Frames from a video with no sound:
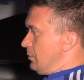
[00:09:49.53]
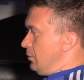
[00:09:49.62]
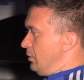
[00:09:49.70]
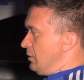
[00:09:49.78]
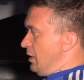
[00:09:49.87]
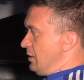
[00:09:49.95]

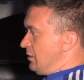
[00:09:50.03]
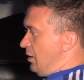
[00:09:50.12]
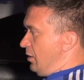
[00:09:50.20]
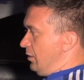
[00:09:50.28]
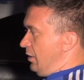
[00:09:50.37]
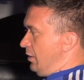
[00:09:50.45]
As I
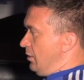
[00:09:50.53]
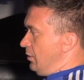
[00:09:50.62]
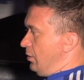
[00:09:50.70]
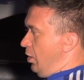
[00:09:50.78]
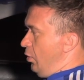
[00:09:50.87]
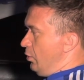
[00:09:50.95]
start letting it
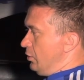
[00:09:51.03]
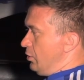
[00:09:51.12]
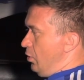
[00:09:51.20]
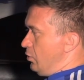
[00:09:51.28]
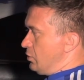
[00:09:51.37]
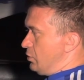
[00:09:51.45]
go, it
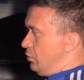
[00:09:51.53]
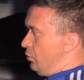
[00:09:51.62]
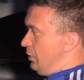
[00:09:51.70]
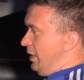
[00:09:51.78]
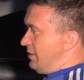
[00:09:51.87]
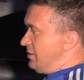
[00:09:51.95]
goes to
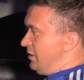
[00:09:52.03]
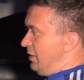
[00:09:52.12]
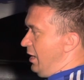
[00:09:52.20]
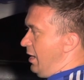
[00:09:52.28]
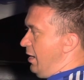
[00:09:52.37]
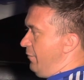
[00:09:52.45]
less than
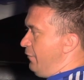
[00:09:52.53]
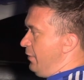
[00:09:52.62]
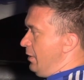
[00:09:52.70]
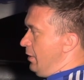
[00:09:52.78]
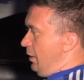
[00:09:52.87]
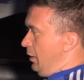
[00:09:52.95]
half
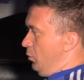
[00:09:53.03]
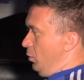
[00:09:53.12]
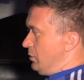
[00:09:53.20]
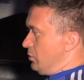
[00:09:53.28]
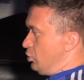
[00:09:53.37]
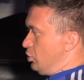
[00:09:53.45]
and it
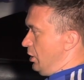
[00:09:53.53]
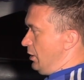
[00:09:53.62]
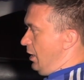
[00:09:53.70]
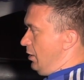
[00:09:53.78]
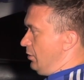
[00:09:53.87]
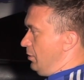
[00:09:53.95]
wants to shut
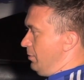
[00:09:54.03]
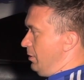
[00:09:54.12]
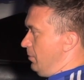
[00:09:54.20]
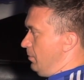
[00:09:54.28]
down on me.